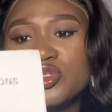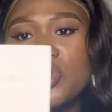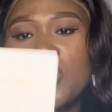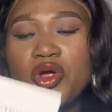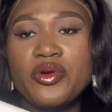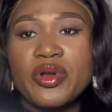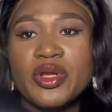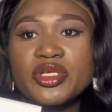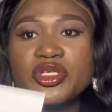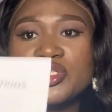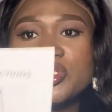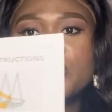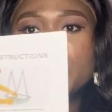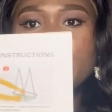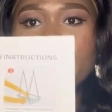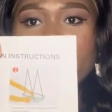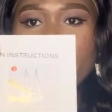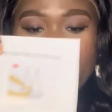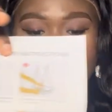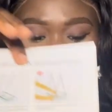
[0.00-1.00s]
storage
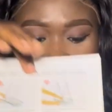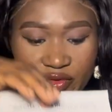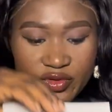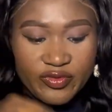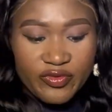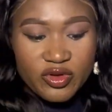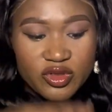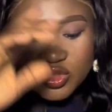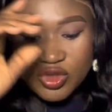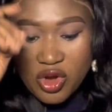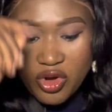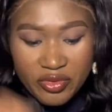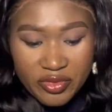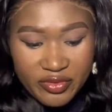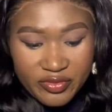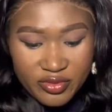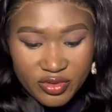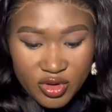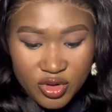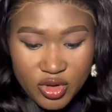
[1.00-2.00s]
for
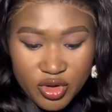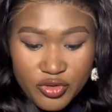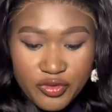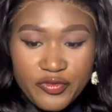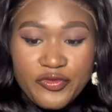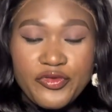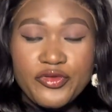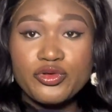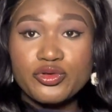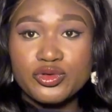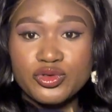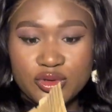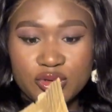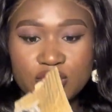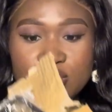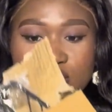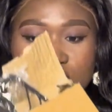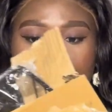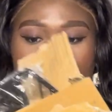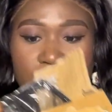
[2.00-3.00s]
storing fruits.